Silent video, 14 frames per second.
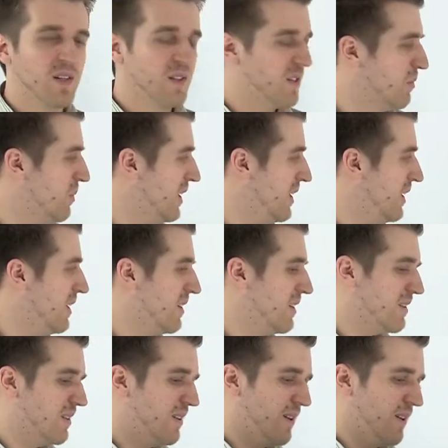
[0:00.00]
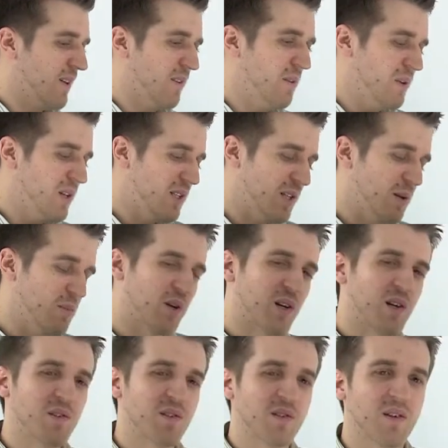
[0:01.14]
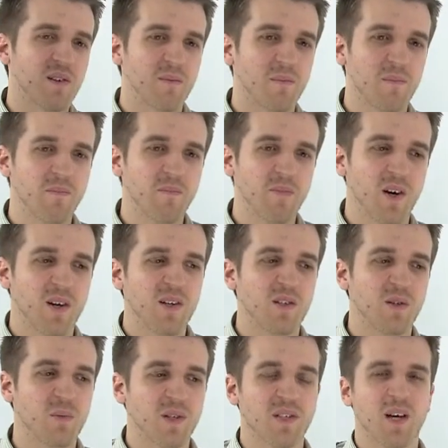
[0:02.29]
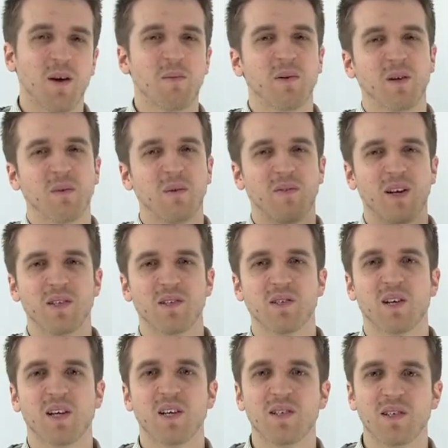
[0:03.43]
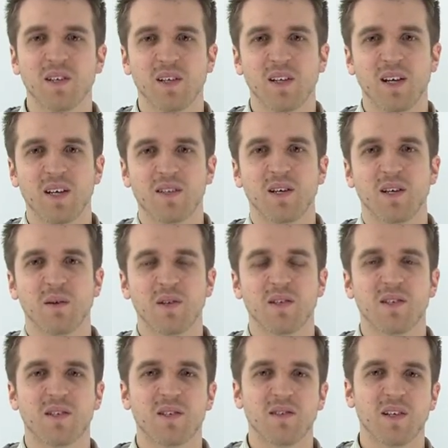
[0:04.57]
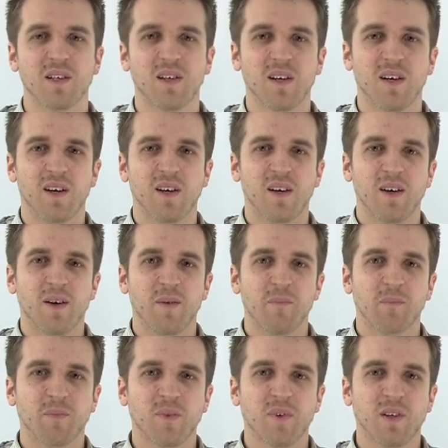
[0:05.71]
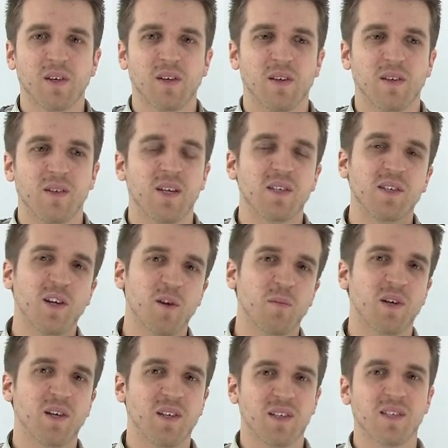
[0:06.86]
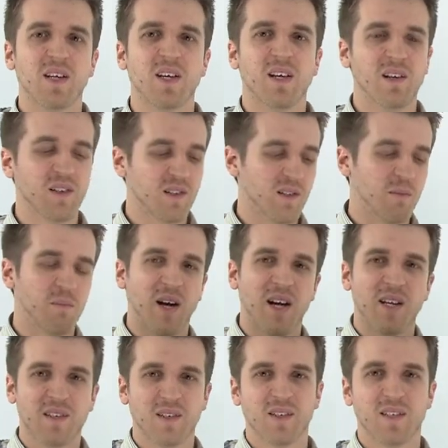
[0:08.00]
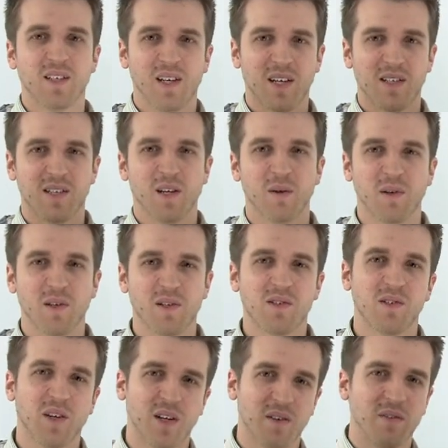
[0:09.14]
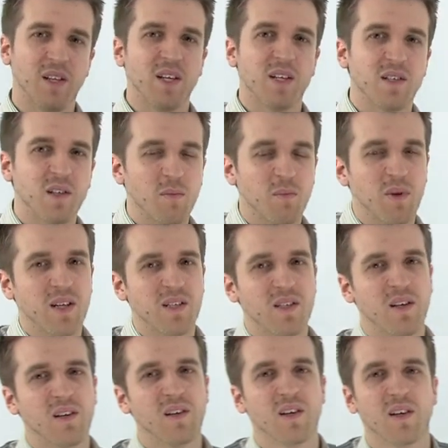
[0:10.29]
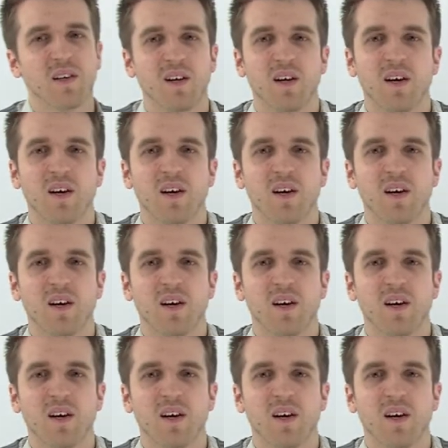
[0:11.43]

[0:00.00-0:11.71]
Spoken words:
So we need to keep a closer eye to what's happening with legislation in the SEO industry. SEO by the Sea looks at patents in the SEO industry, and I think that's a good place to look.